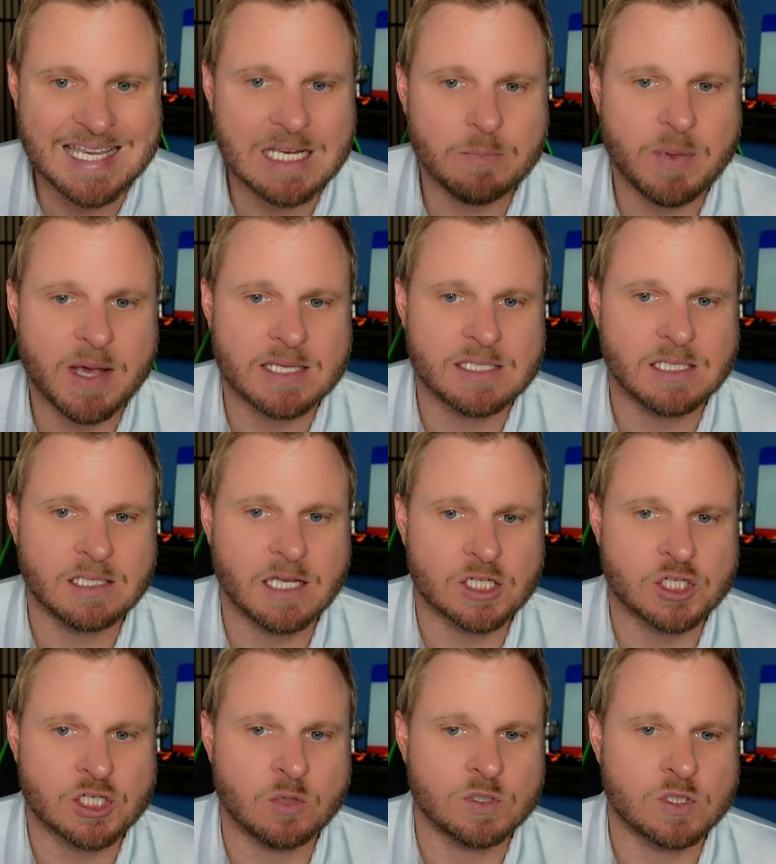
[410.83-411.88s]
past the
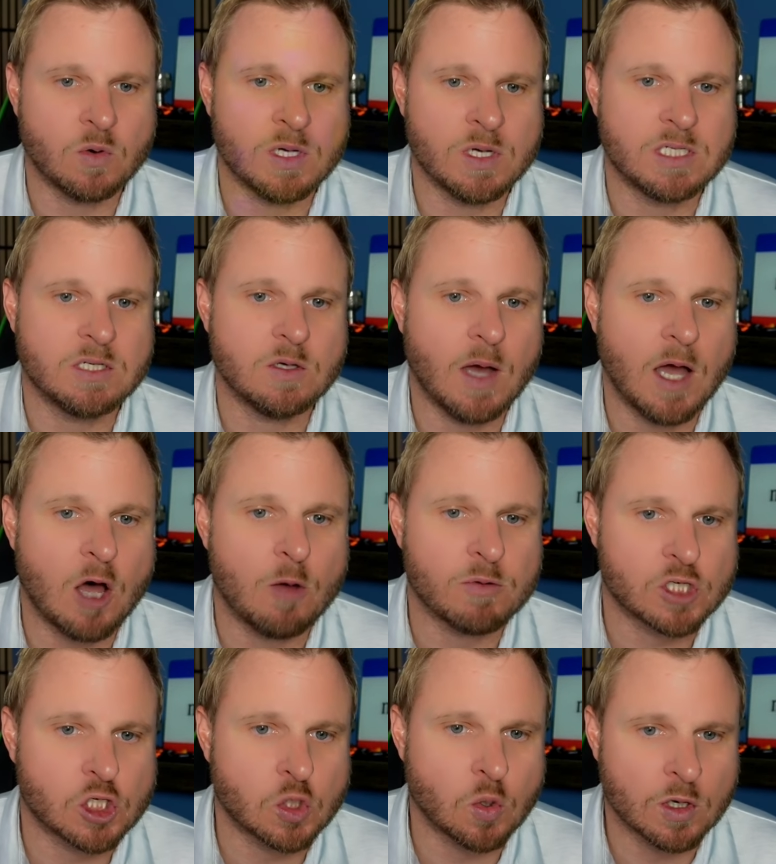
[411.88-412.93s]
election was going to help
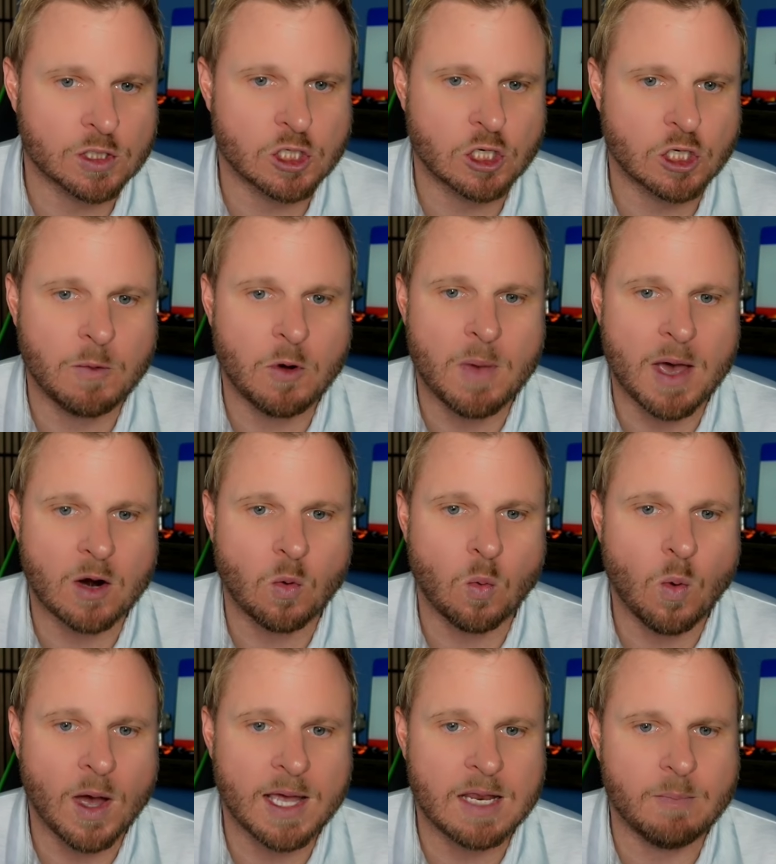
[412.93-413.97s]
short term no matter
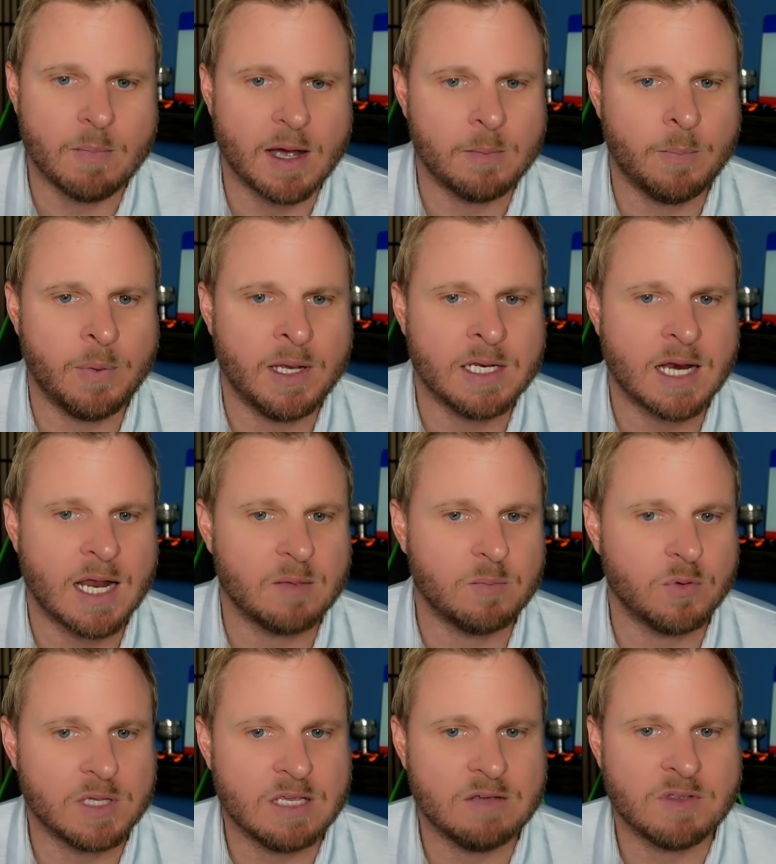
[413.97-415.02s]
what in my opinion i
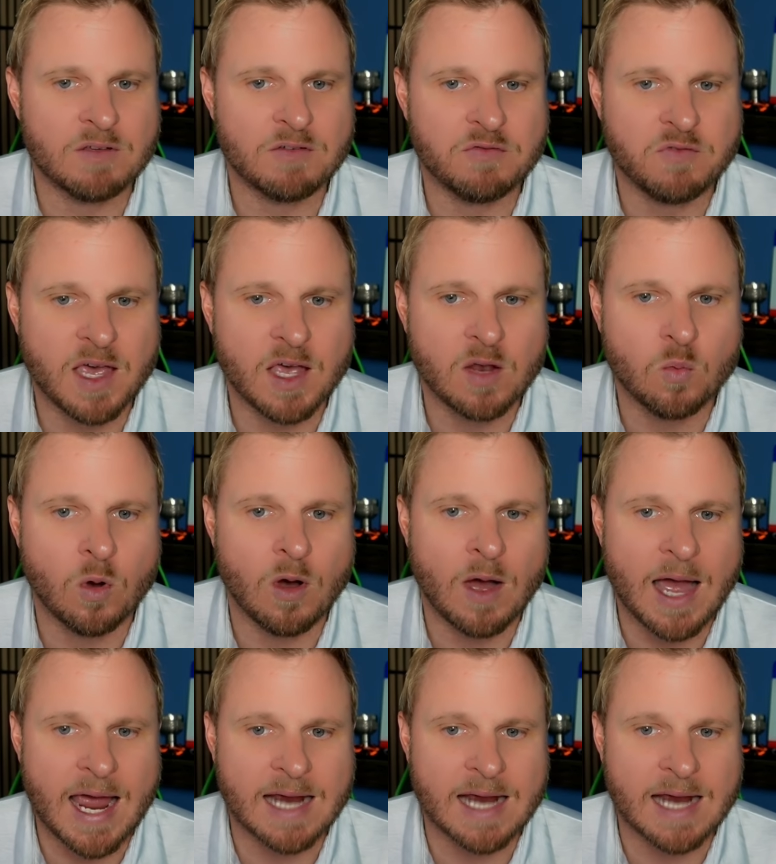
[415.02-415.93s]
believe the fed will act